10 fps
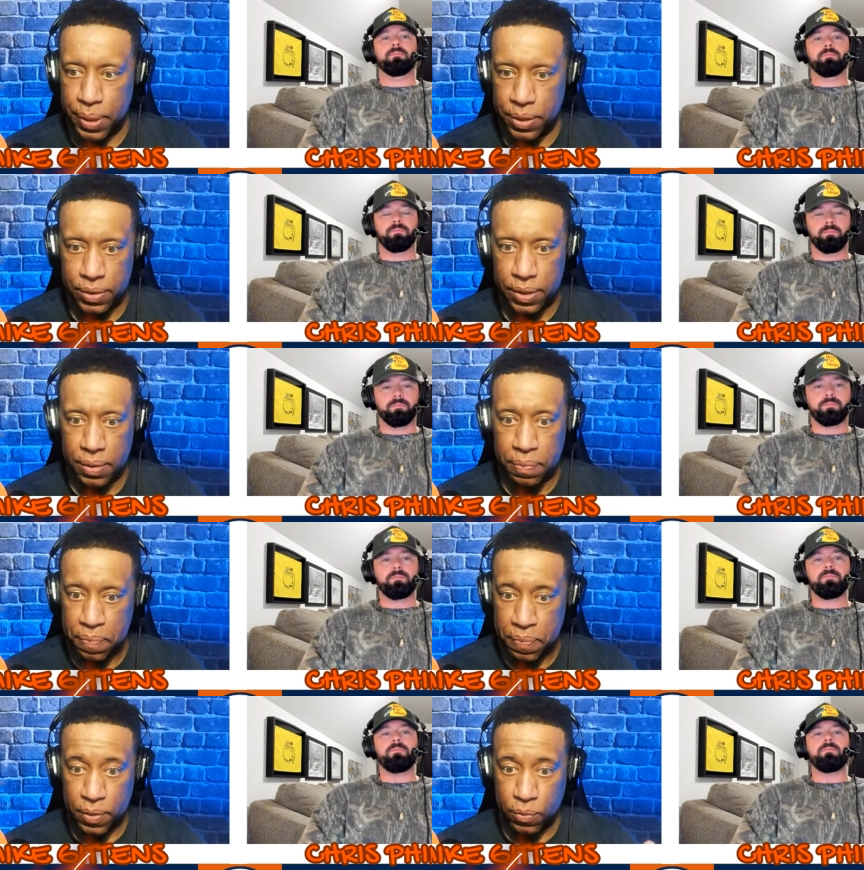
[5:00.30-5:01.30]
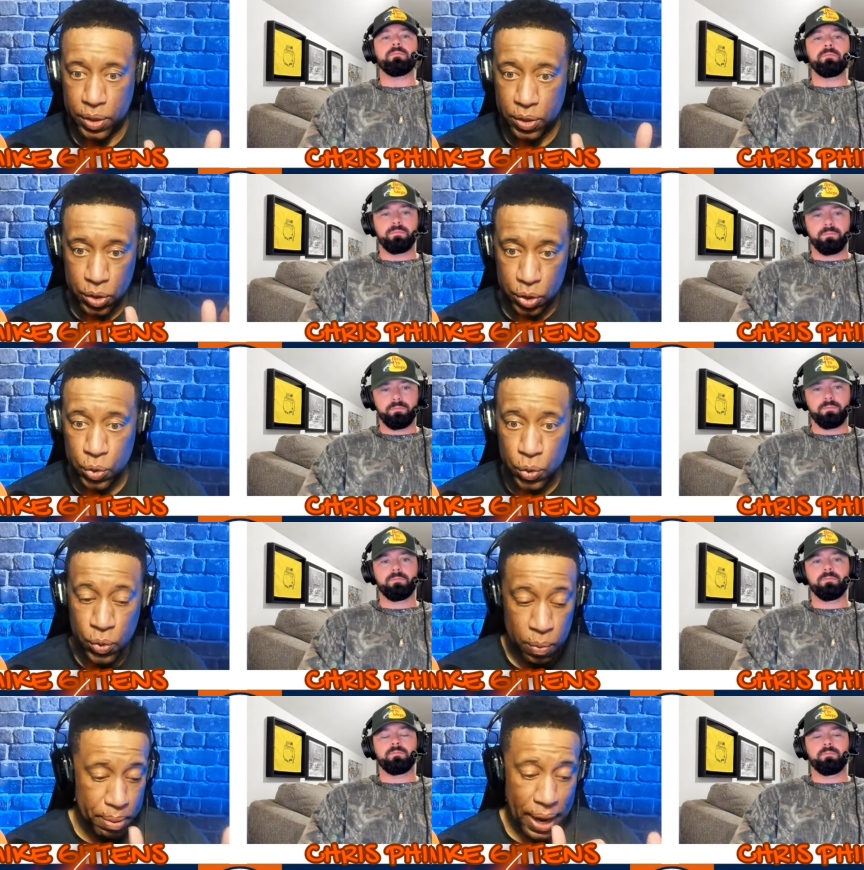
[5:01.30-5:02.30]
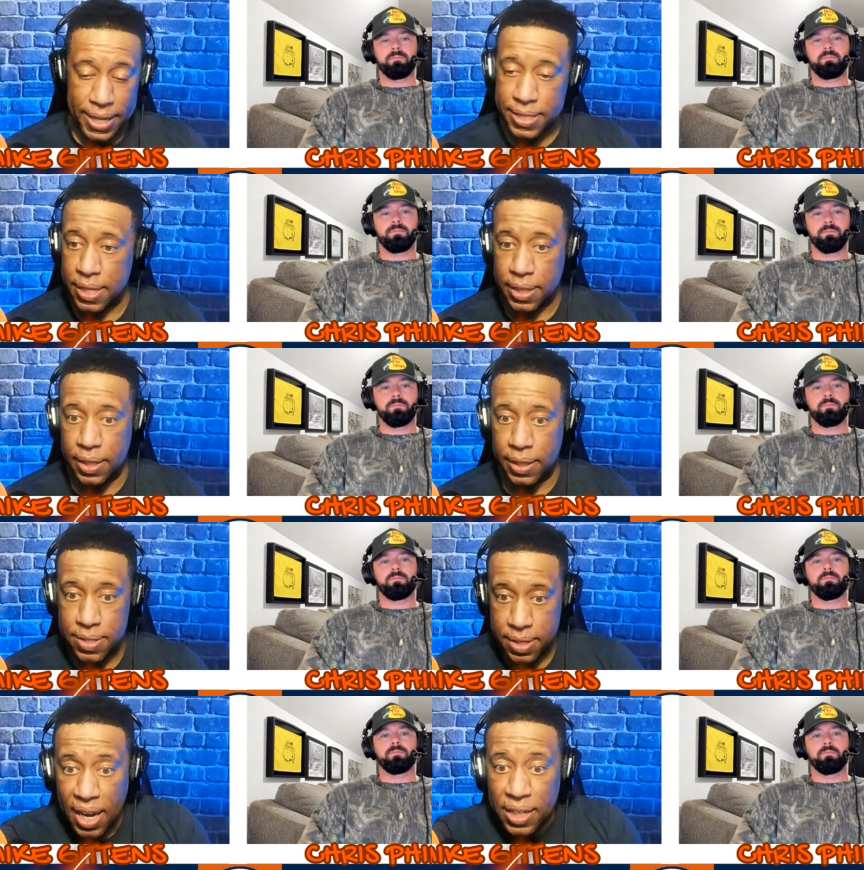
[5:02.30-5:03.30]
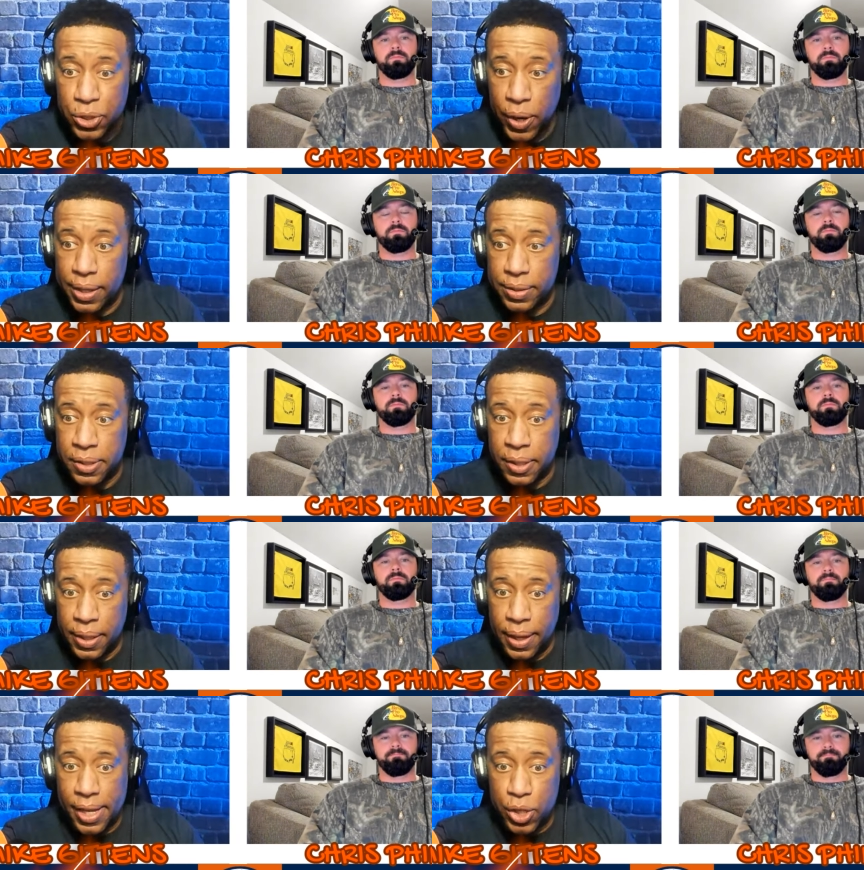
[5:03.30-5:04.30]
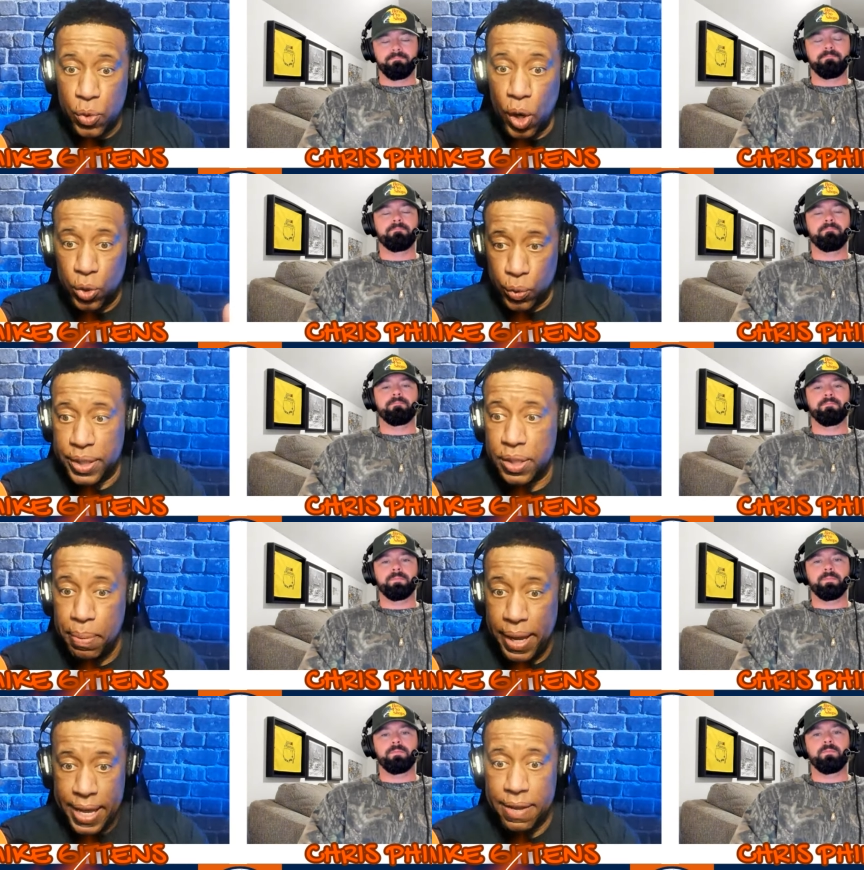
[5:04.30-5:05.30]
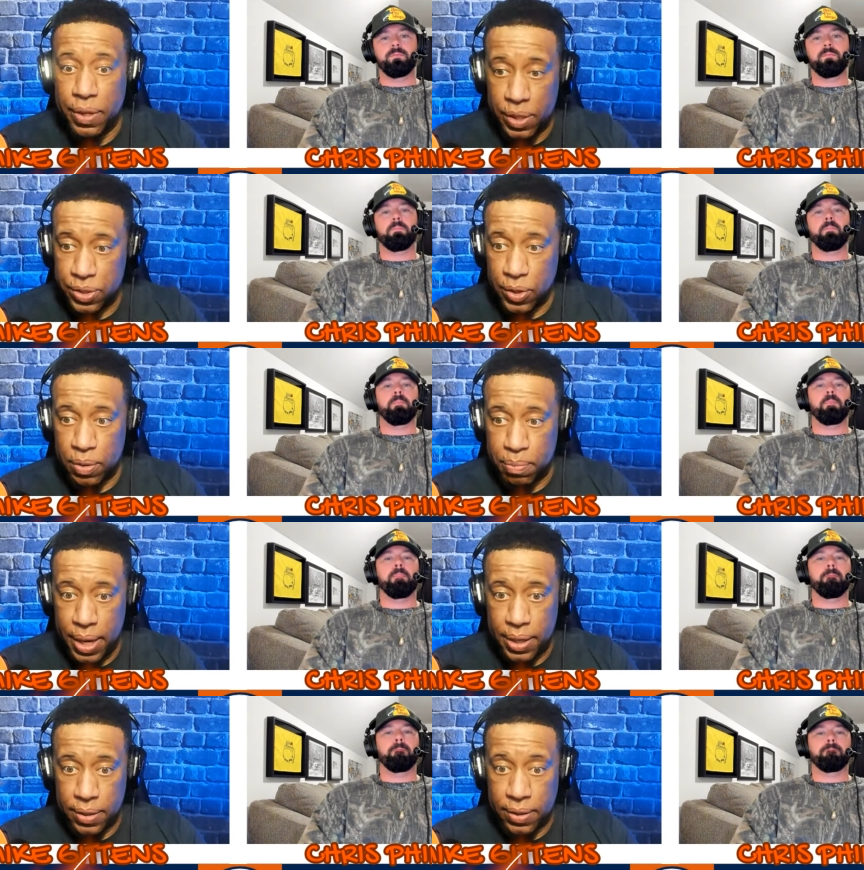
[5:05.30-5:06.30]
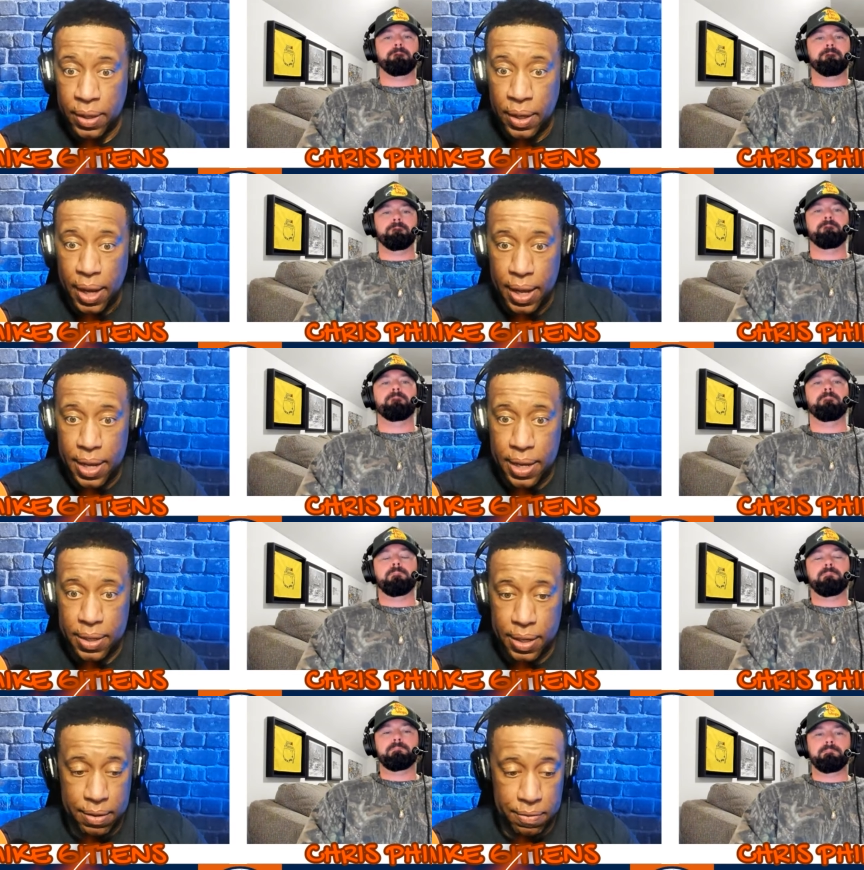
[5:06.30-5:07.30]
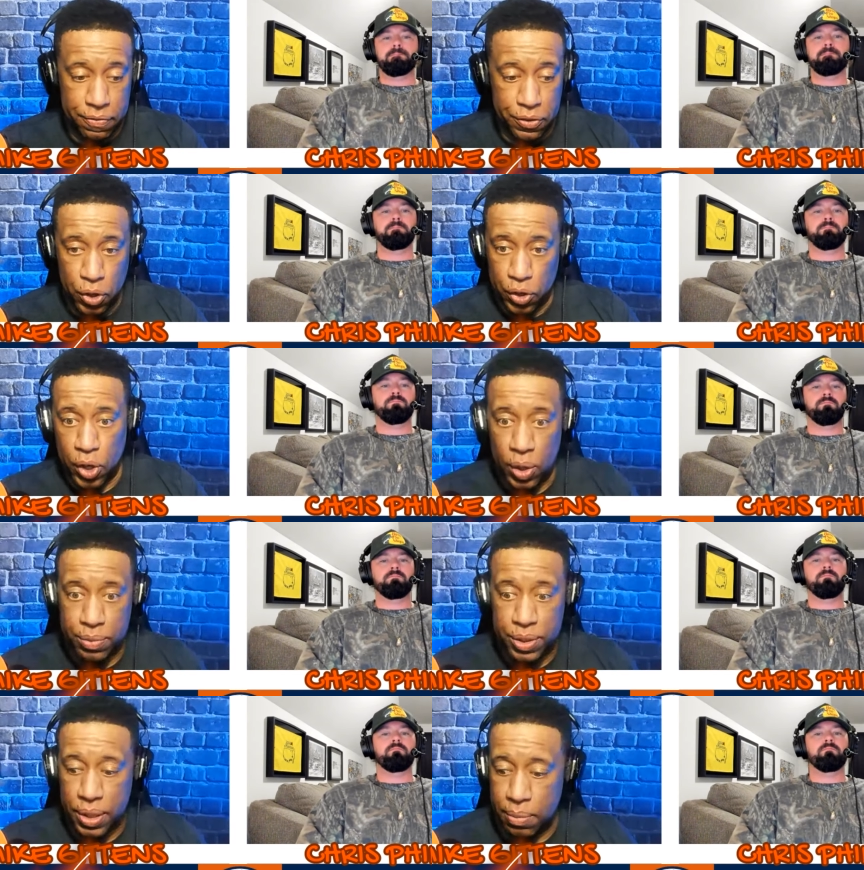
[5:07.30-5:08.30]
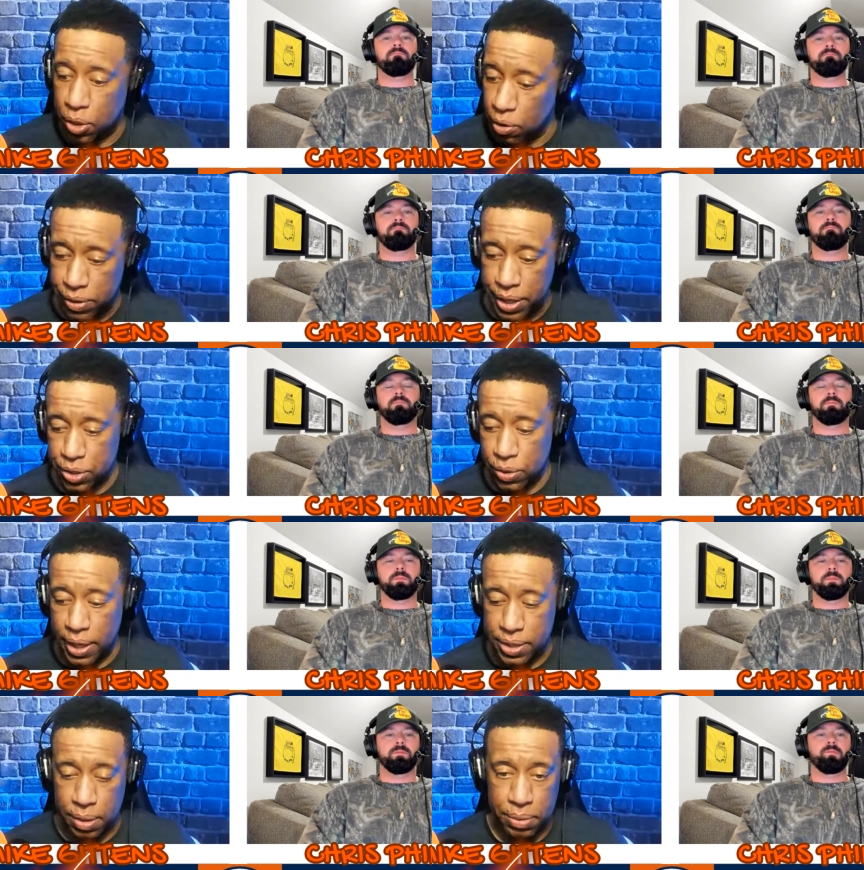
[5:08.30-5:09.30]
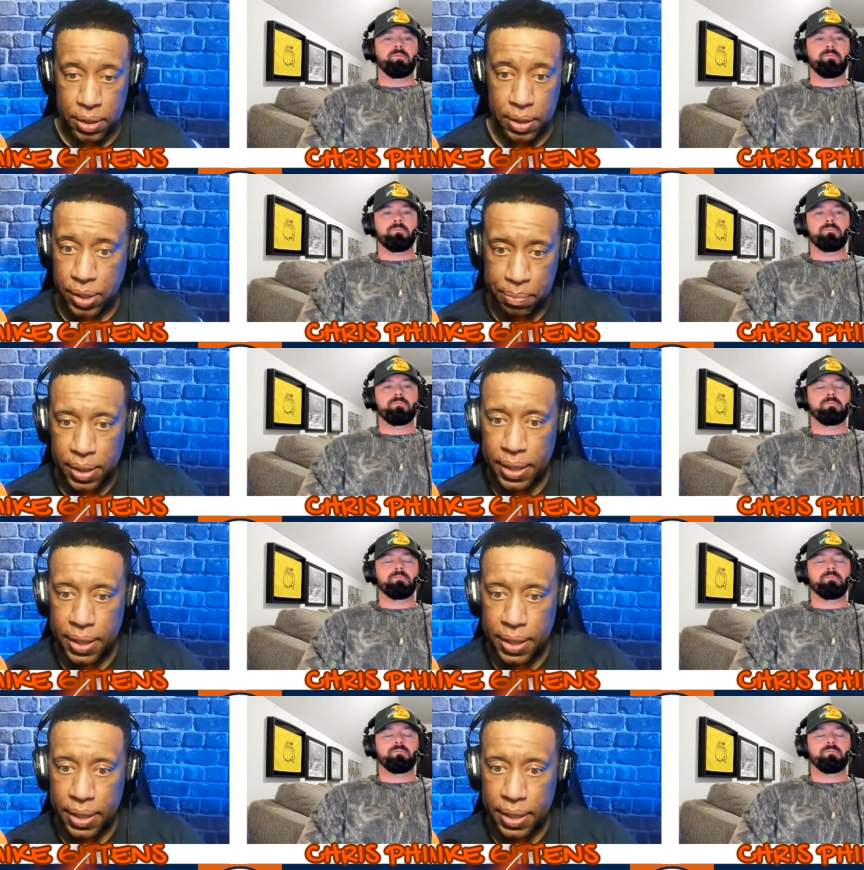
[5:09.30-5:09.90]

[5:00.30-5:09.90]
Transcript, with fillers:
Speaker 1: penalty. When you buy a ticket, it's a contract, mm. and you agree to behave in a certain manner and if you're the home team and your fans do like something, well, something